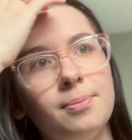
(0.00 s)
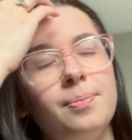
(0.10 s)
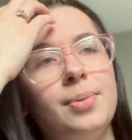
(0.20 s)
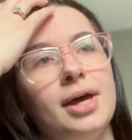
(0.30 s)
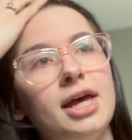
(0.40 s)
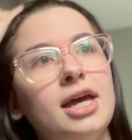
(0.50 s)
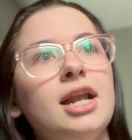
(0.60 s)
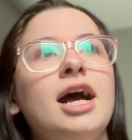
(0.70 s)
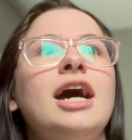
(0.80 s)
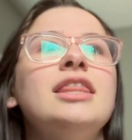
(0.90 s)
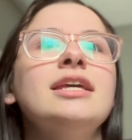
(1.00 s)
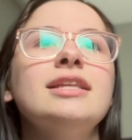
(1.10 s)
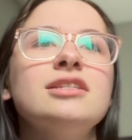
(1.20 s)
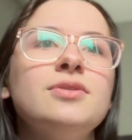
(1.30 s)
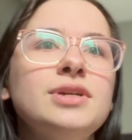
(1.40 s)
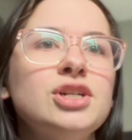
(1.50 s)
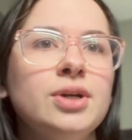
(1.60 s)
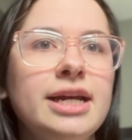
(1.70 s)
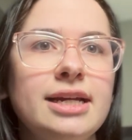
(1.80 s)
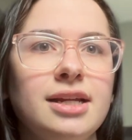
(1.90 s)
But I think that's always
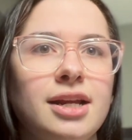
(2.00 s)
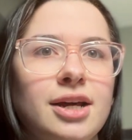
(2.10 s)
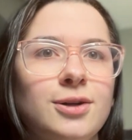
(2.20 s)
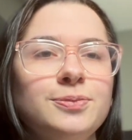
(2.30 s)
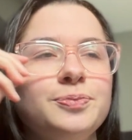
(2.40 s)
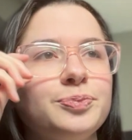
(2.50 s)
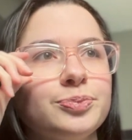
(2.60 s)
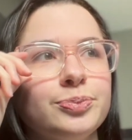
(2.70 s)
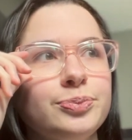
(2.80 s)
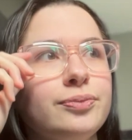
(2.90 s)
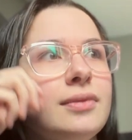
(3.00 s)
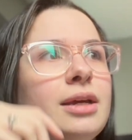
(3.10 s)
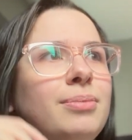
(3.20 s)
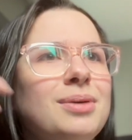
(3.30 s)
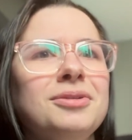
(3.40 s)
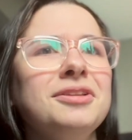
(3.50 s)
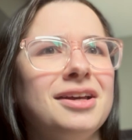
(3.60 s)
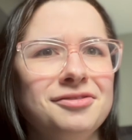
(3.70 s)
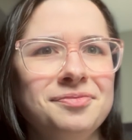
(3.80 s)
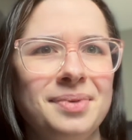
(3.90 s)
great, you know? People
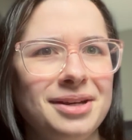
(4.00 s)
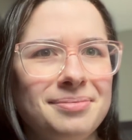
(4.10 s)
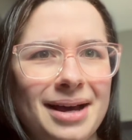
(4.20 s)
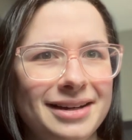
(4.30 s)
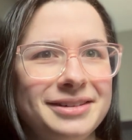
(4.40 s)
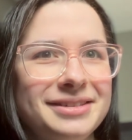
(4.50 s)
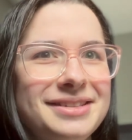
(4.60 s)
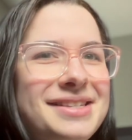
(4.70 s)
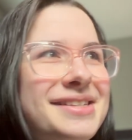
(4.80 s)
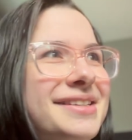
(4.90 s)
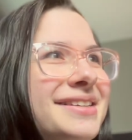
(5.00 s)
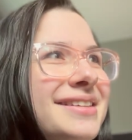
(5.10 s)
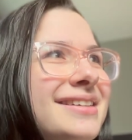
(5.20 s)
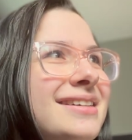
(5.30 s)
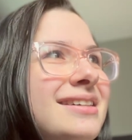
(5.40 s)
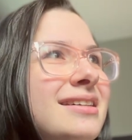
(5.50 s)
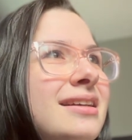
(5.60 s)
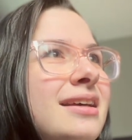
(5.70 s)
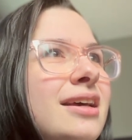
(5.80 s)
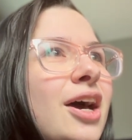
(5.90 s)
love big patterns.
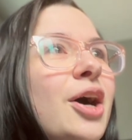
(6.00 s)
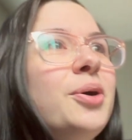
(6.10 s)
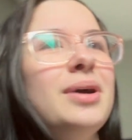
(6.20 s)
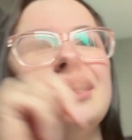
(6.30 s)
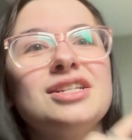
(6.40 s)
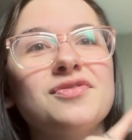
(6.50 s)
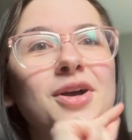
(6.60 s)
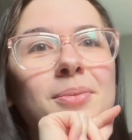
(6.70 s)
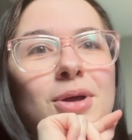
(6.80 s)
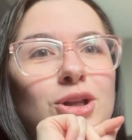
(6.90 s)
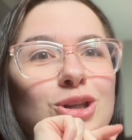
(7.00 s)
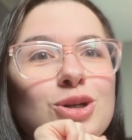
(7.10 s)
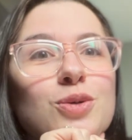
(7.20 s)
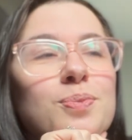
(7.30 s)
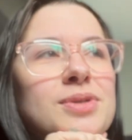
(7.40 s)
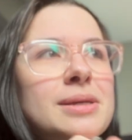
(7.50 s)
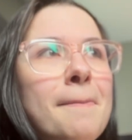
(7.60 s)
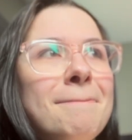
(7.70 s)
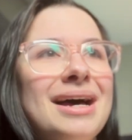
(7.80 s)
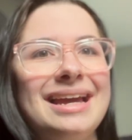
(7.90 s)
Oh, and it's from Loops
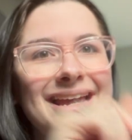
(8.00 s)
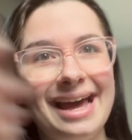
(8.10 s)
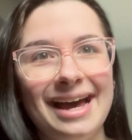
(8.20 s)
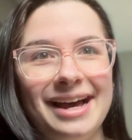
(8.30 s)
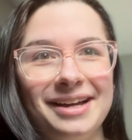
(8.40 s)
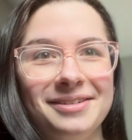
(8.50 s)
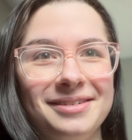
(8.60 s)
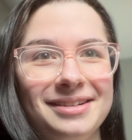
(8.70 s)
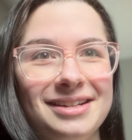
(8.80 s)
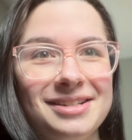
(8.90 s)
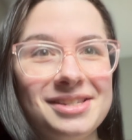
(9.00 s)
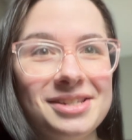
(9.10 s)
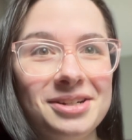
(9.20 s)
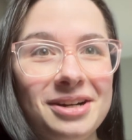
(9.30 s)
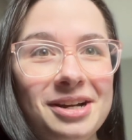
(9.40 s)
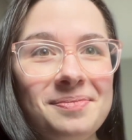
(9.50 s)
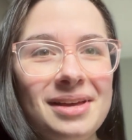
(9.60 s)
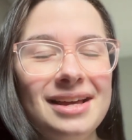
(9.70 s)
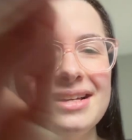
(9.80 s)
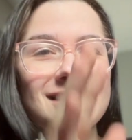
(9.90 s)
by Cat on Instagram,
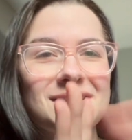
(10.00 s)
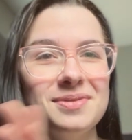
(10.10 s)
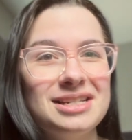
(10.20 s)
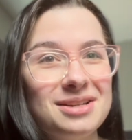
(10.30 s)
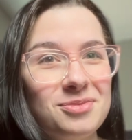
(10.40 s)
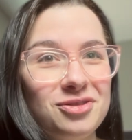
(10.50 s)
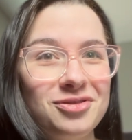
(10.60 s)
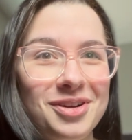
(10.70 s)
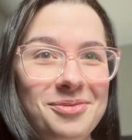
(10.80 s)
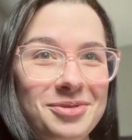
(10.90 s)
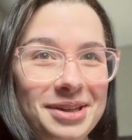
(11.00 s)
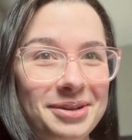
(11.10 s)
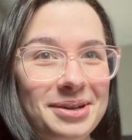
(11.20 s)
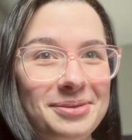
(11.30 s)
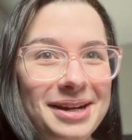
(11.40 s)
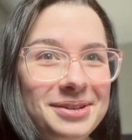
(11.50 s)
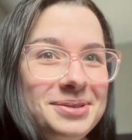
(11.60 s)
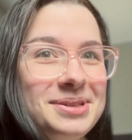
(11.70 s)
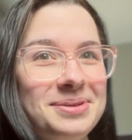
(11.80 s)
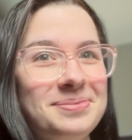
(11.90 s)
since we did move from Willow and Wild.